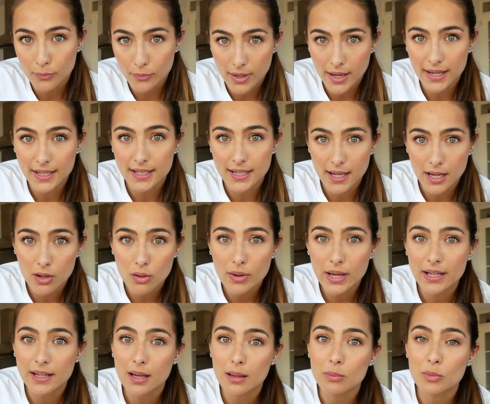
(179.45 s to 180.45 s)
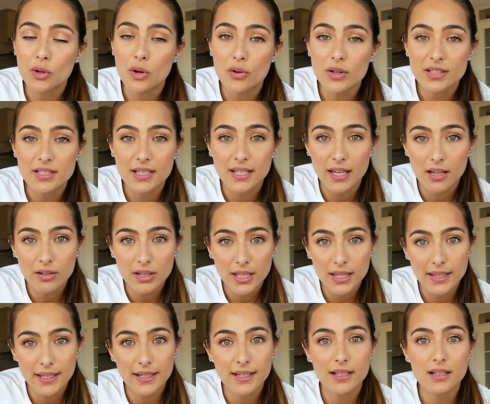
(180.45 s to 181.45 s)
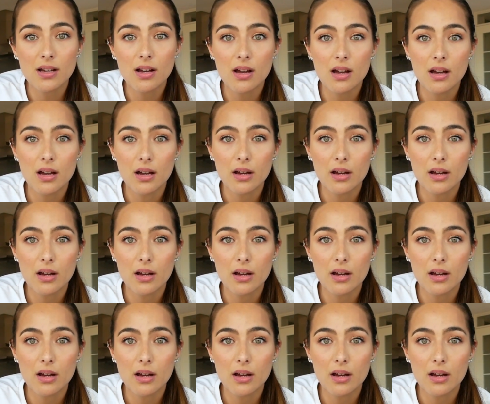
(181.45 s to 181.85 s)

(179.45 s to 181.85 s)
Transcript: right now and I'm going to calculate it